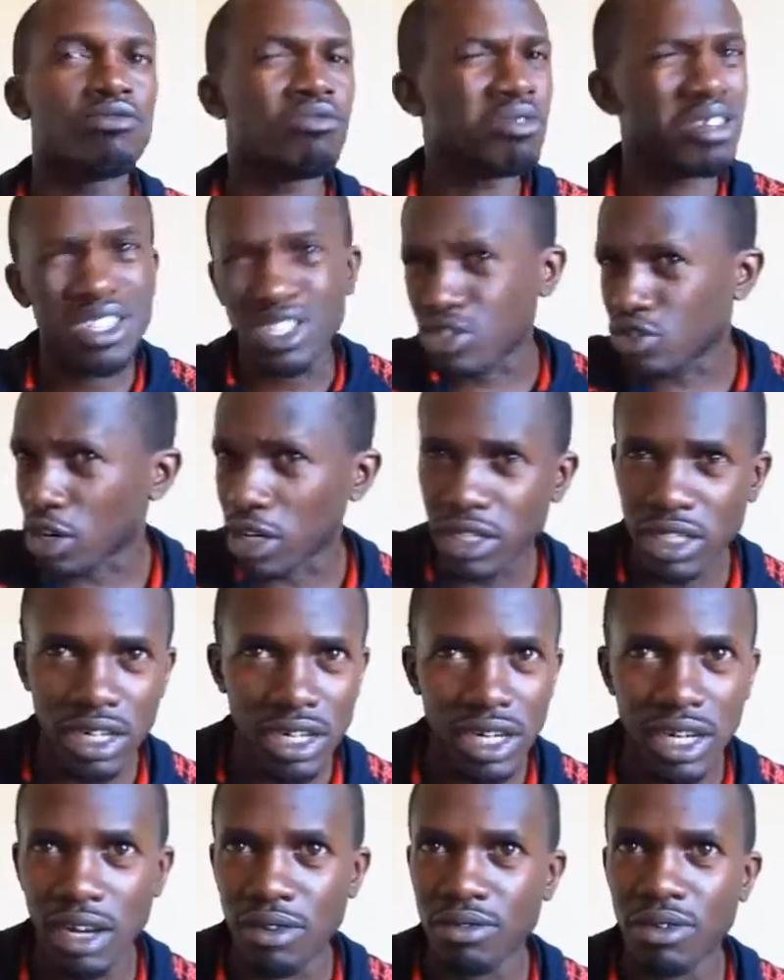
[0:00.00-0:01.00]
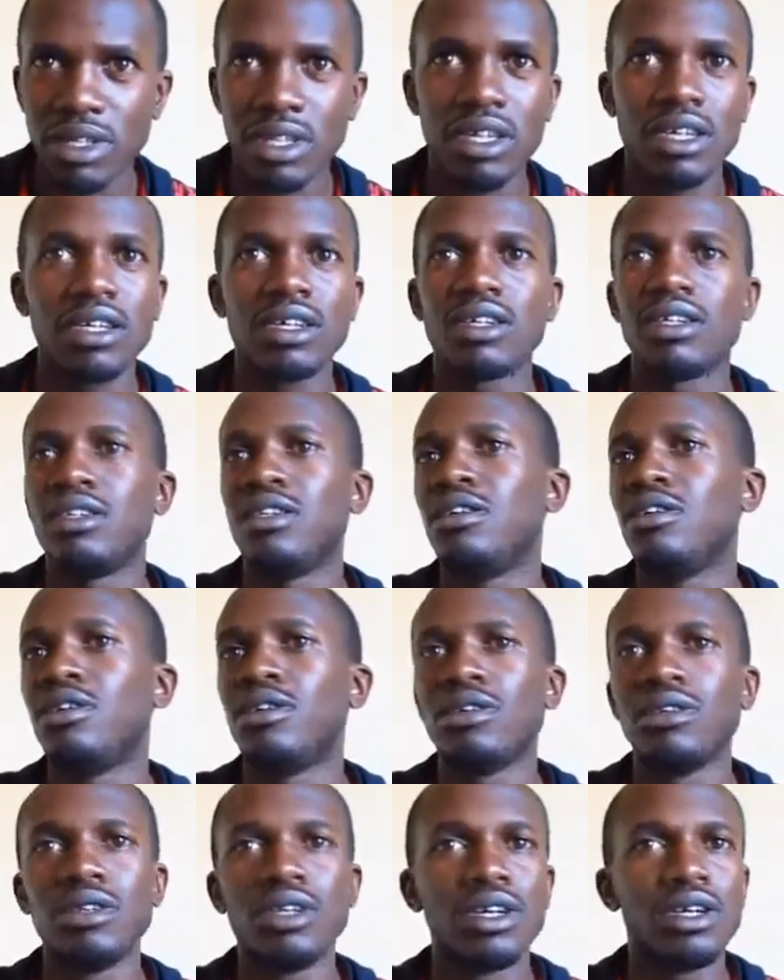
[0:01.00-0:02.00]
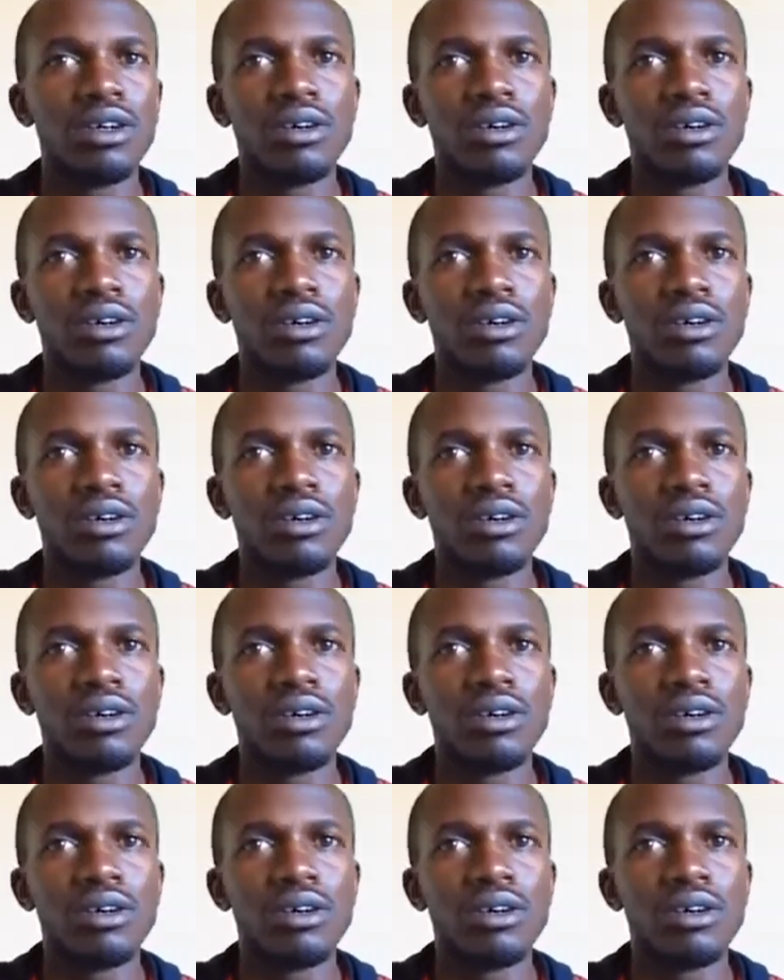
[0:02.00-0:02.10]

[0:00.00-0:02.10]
Restructuring everything, you know?